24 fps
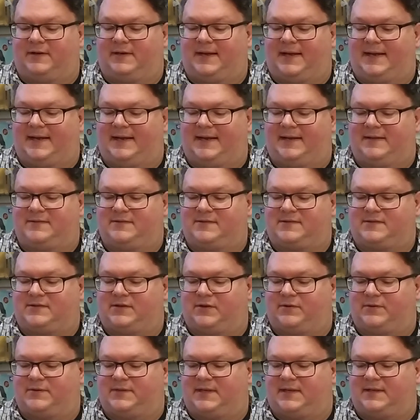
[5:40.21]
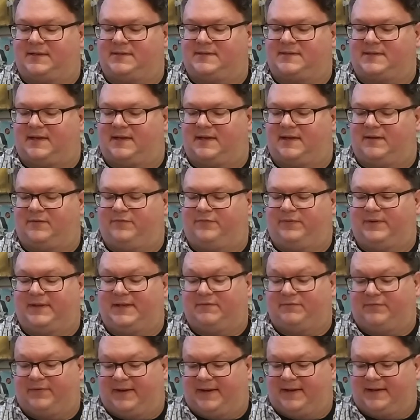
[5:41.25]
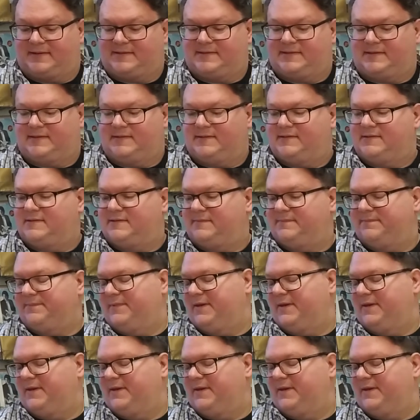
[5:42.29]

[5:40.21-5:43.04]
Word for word: and so does uh, Fleet Foxes